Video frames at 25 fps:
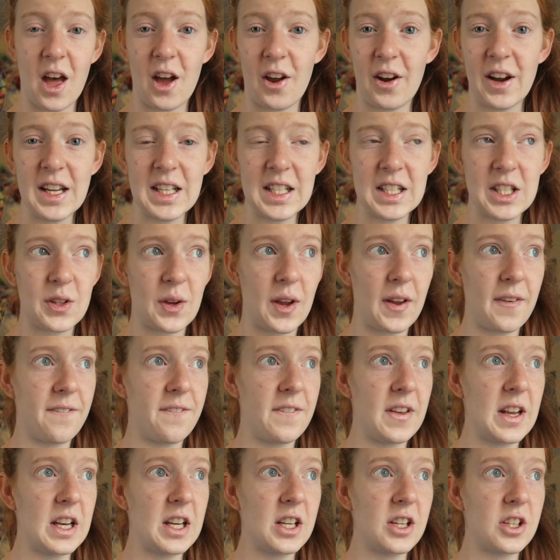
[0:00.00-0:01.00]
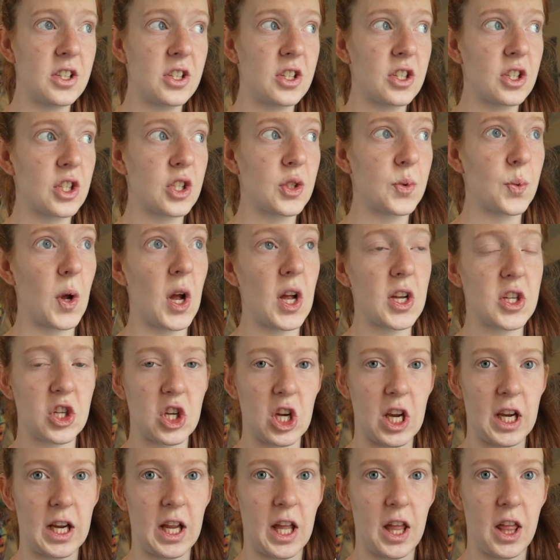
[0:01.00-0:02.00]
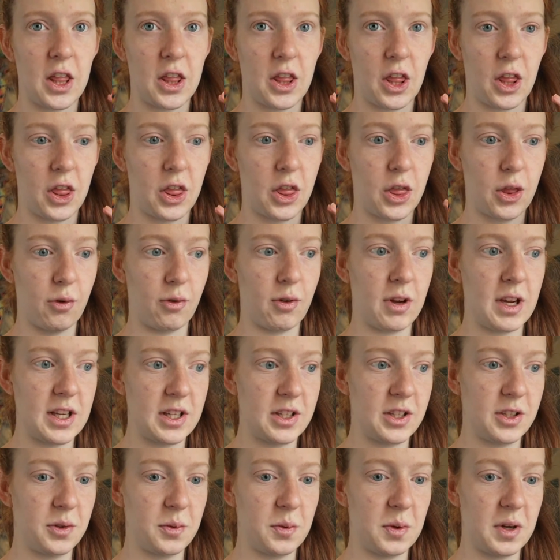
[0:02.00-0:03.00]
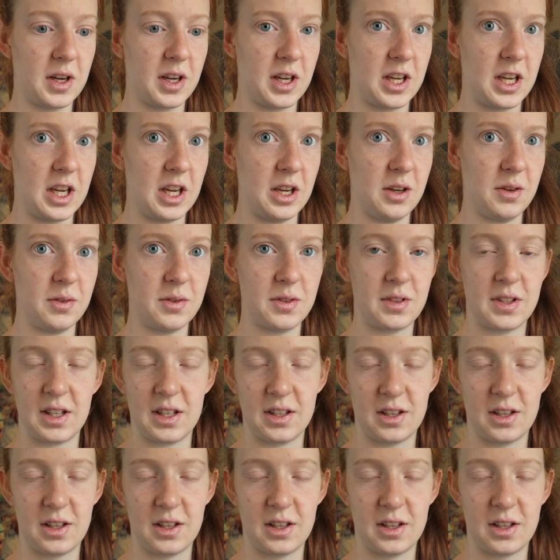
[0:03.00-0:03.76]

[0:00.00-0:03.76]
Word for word: Alright, so I finished swatching the three square hues.